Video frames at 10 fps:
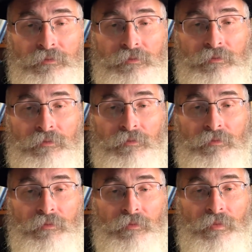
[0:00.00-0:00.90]

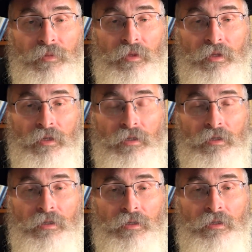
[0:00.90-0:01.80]

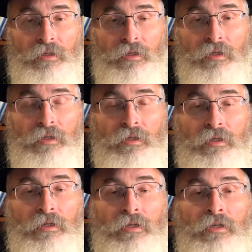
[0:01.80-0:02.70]
Nobody speaks.